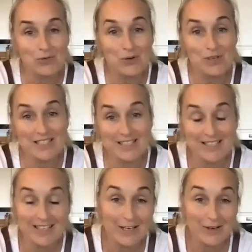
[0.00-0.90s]
forward to
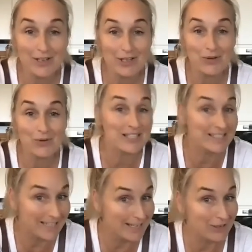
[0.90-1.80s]
hearing you and
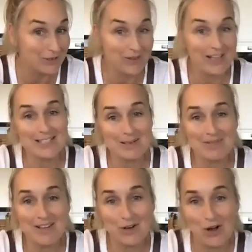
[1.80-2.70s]
seeing you at some of
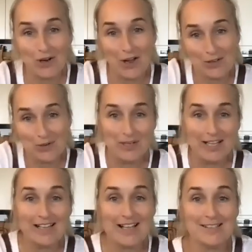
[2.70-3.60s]
our online cooking
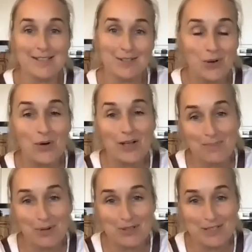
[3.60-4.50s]
classes or
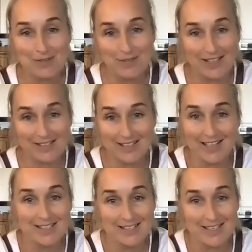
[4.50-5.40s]
in-person events
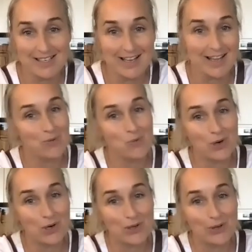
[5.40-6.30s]
in Sydney, in
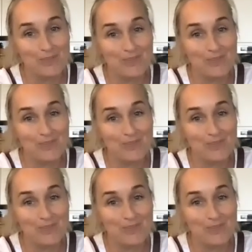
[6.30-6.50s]
Waterloo.